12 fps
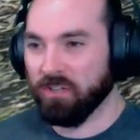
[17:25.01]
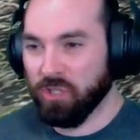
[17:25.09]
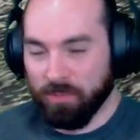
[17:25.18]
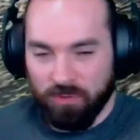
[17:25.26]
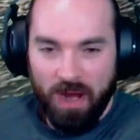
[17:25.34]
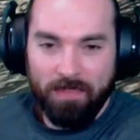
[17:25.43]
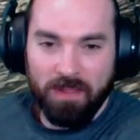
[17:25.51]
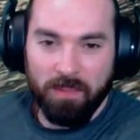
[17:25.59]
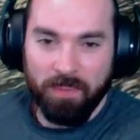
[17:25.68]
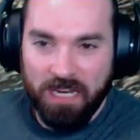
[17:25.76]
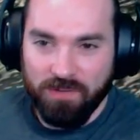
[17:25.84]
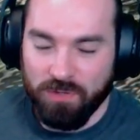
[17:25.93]
Subscribe to the
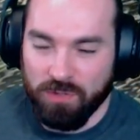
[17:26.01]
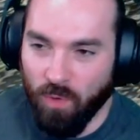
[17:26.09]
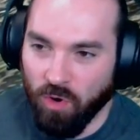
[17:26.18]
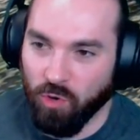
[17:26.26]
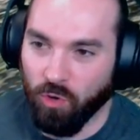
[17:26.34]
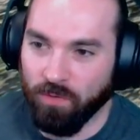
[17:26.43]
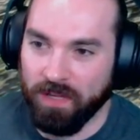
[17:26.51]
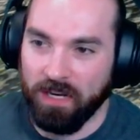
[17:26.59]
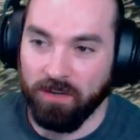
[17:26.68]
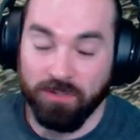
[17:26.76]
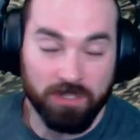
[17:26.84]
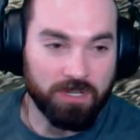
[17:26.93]
page for some more cool
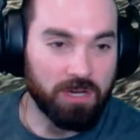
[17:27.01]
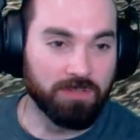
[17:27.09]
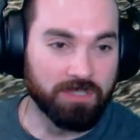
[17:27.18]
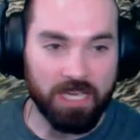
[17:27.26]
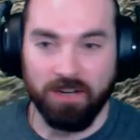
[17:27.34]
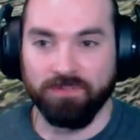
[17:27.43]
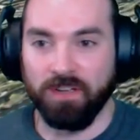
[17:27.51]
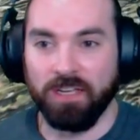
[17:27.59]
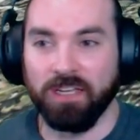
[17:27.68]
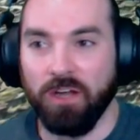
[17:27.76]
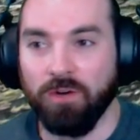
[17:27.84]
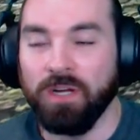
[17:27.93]
videos, or don't, I don't
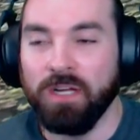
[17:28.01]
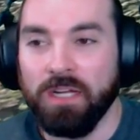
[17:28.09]
fucking know.